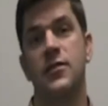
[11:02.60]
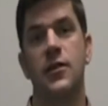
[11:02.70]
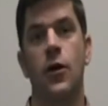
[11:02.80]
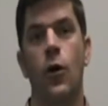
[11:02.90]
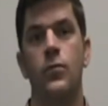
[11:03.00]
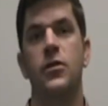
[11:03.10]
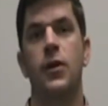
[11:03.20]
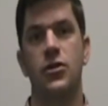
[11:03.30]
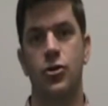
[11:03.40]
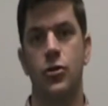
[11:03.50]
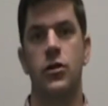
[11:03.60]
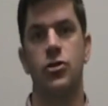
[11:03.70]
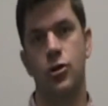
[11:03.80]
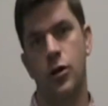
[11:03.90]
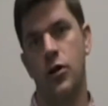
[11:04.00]
at home to make sure
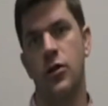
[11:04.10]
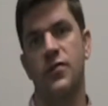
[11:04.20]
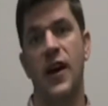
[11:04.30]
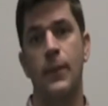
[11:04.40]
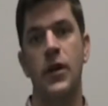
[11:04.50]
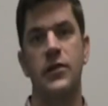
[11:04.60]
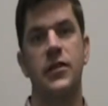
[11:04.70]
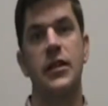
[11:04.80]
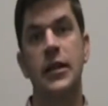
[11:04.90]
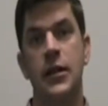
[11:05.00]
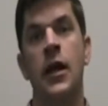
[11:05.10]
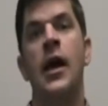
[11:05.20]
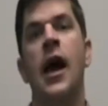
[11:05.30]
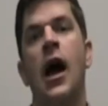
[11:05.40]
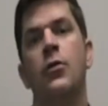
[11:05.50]
that you're under 5 minutes. Again,
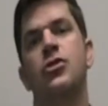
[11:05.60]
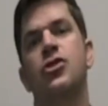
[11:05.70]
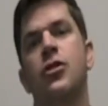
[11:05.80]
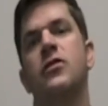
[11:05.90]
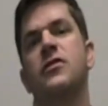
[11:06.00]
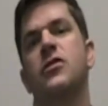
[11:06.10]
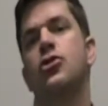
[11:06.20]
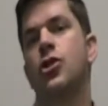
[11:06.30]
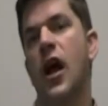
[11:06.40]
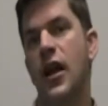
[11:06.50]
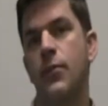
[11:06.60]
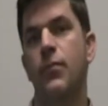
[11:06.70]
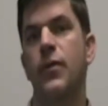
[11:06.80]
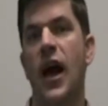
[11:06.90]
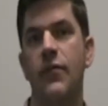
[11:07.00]
I would stress to try
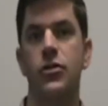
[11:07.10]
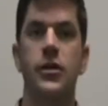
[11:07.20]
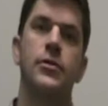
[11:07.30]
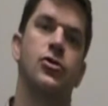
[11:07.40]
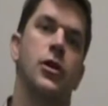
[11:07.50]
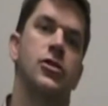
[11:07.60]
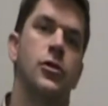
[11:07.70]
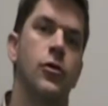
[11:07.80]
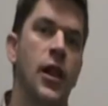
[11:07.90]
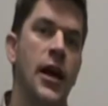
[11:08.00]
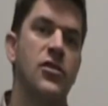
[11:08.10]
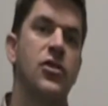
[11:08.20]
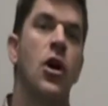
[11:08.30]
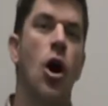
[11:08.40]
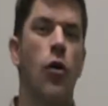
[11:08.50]
to have your demonstration
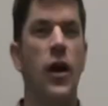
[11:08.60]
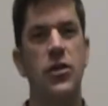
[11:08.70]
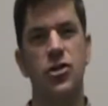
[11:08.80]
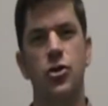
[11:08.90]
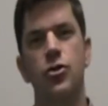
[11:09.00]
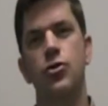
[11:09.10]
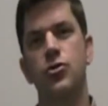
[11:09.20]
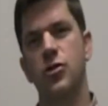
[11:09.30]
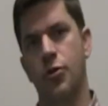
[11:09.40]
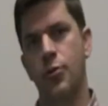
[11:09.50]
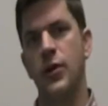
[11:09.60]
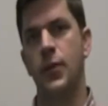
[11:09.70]
last around 2 to 3